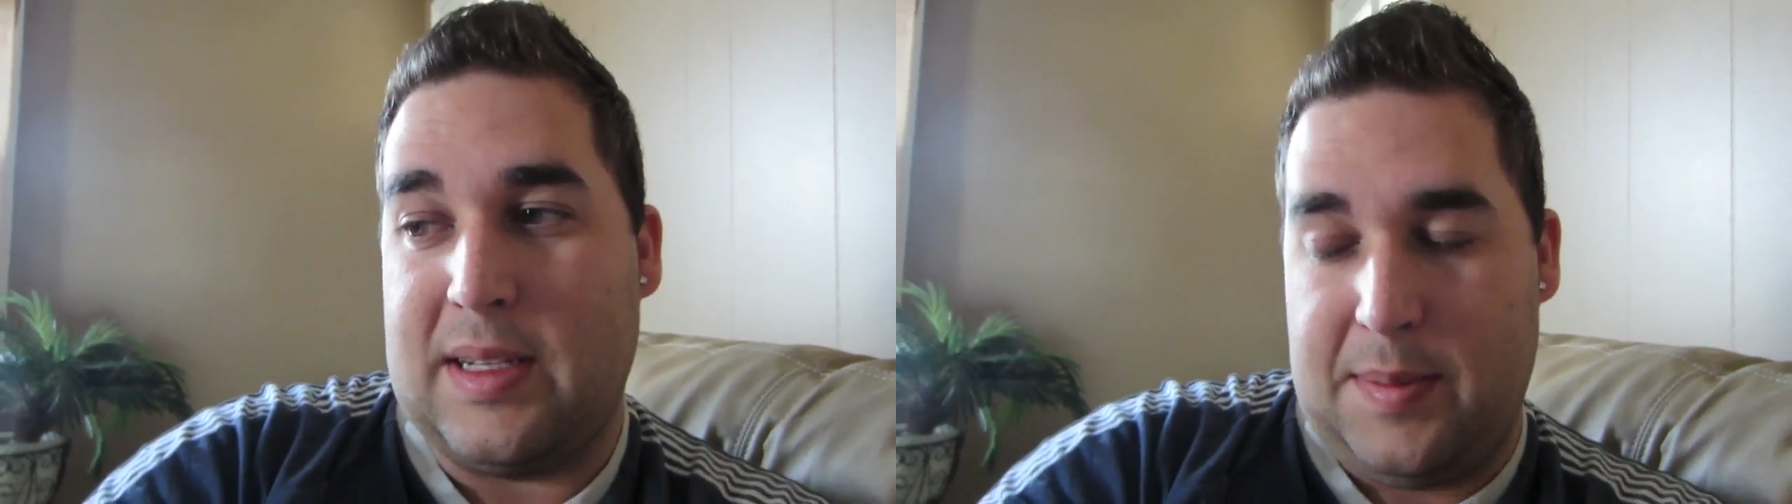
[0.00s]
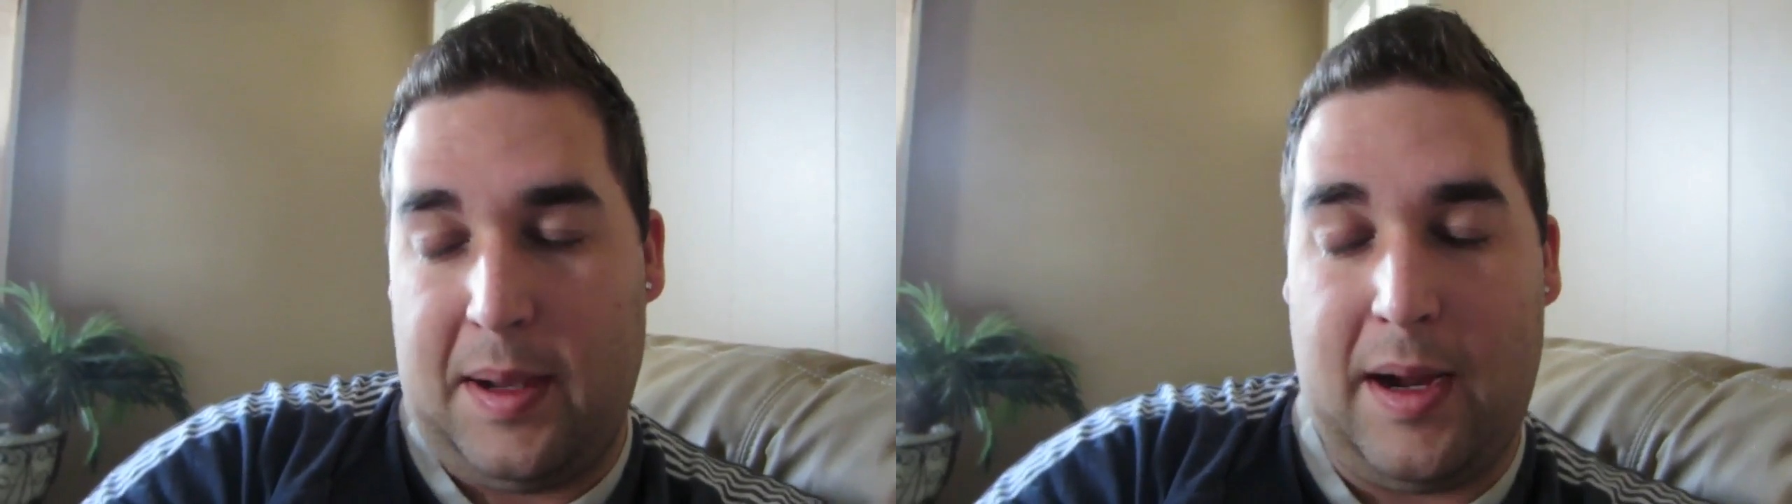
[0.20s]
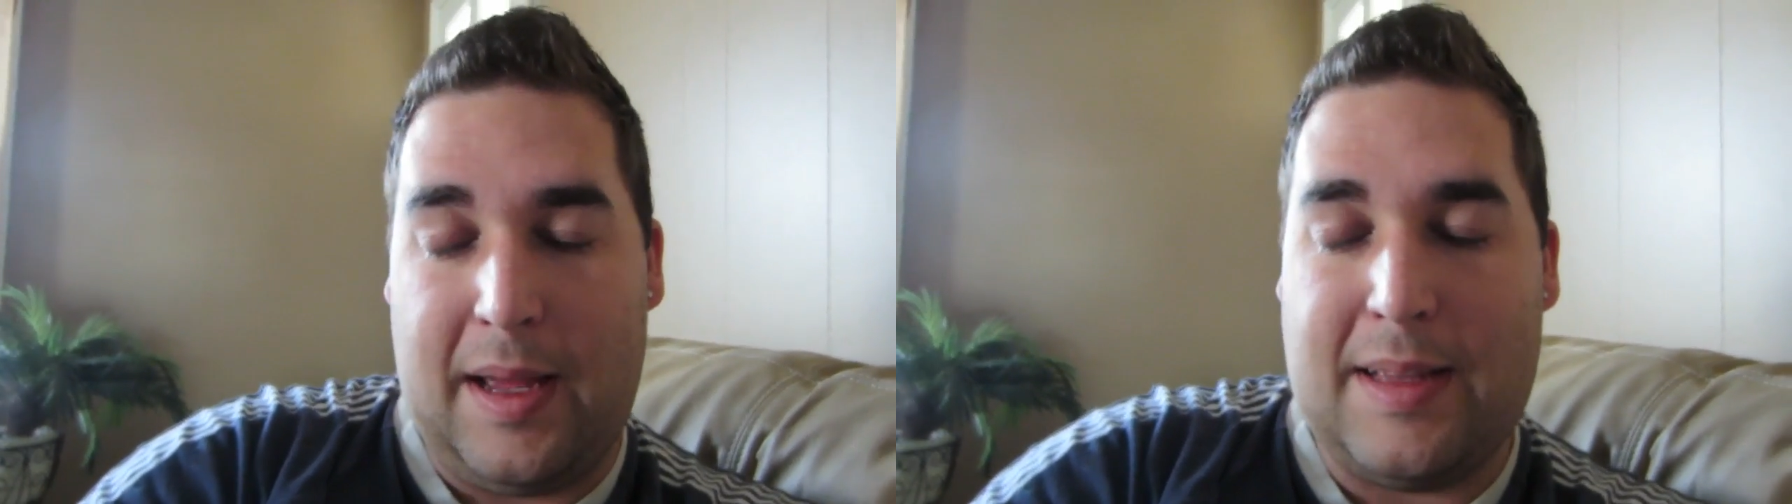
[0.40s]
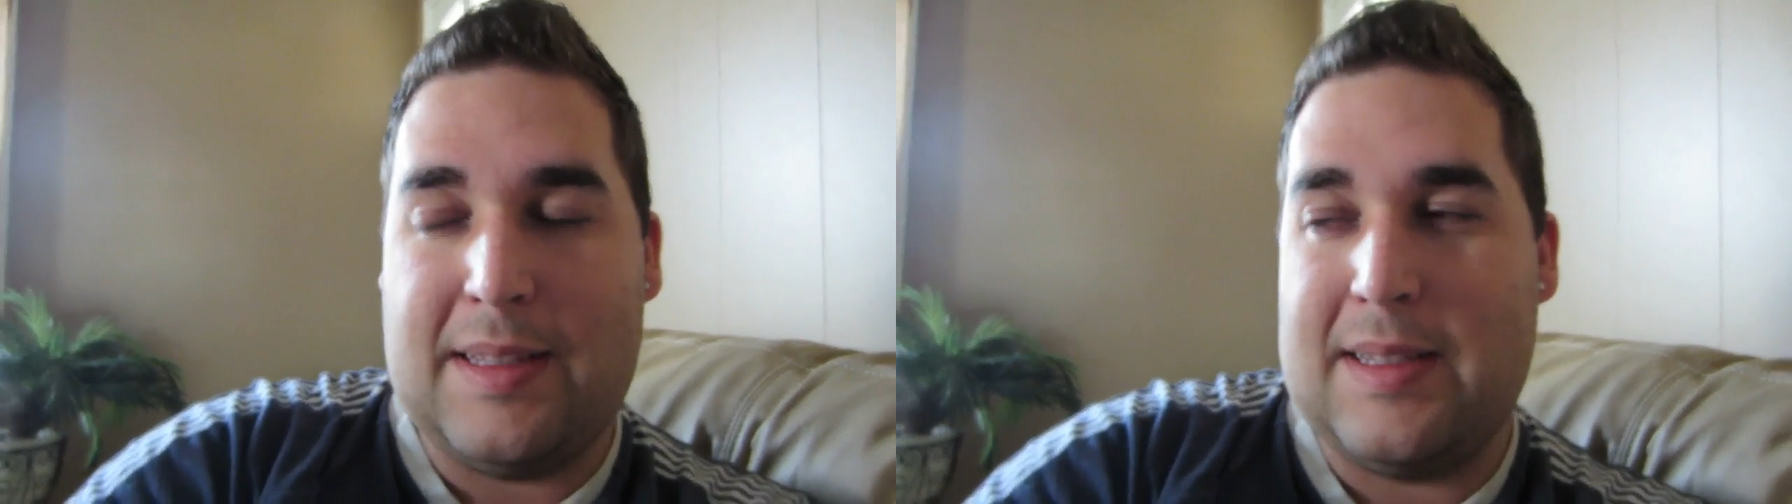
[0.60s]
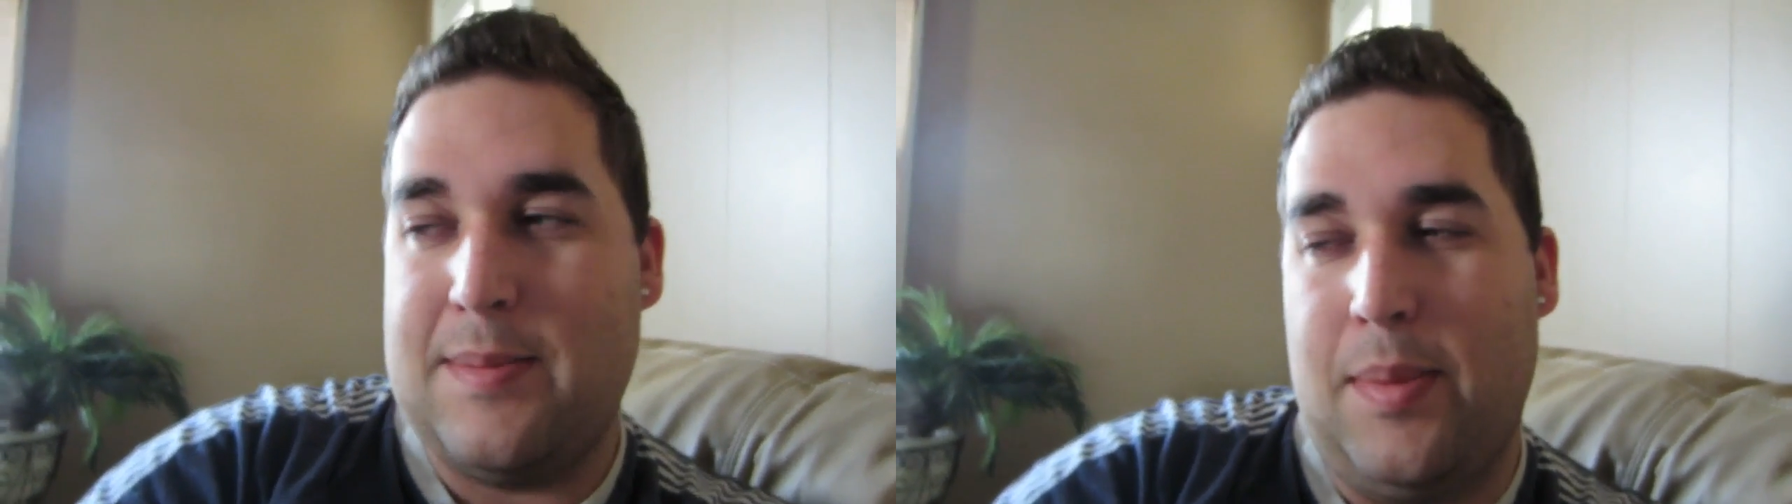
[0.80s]

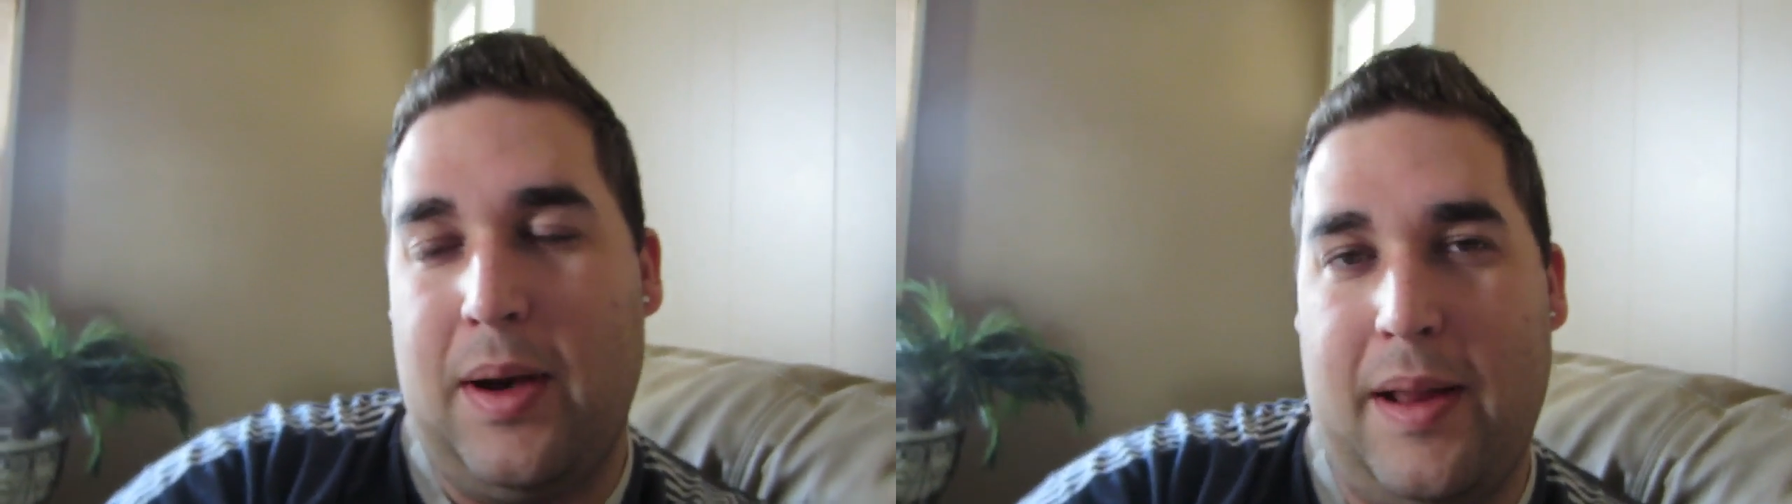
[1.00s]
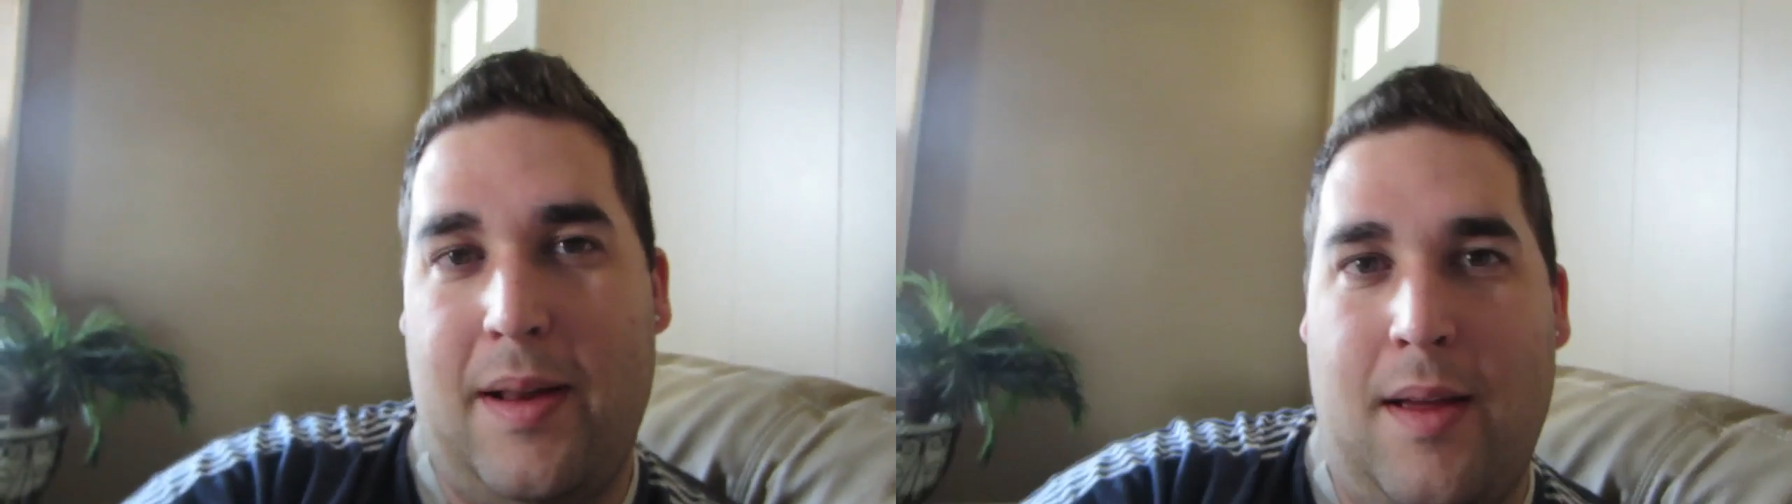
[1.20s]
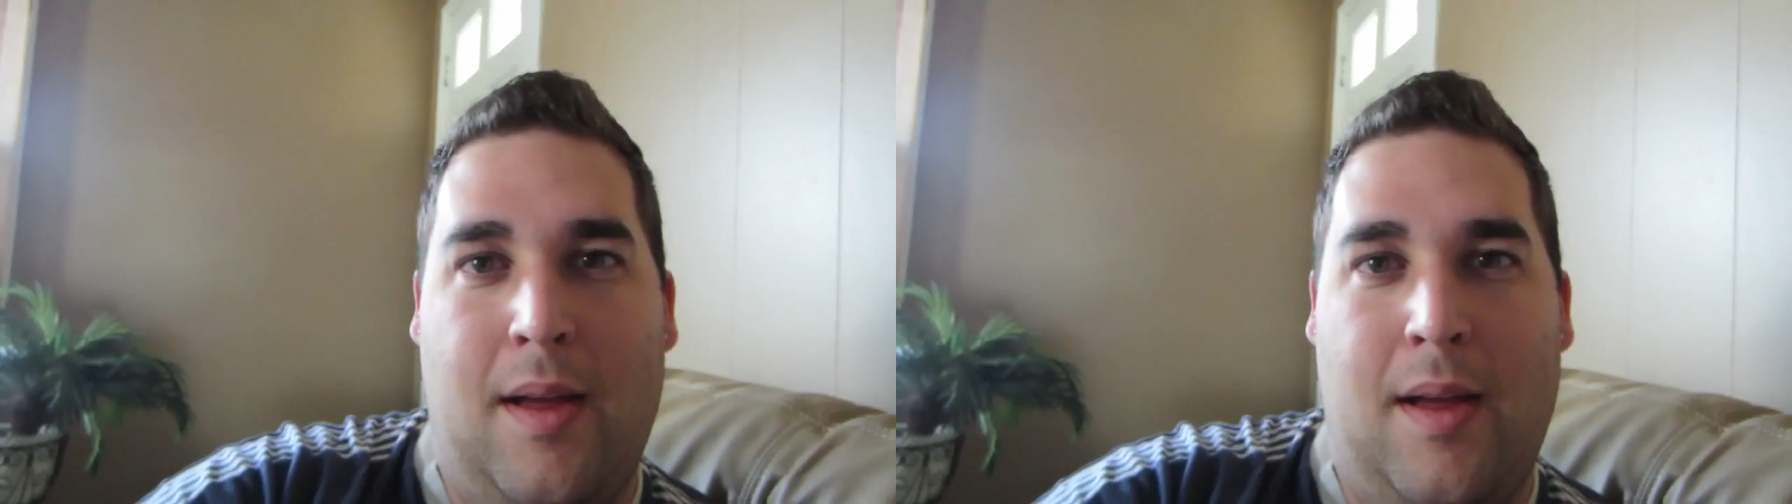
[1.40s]
experience, but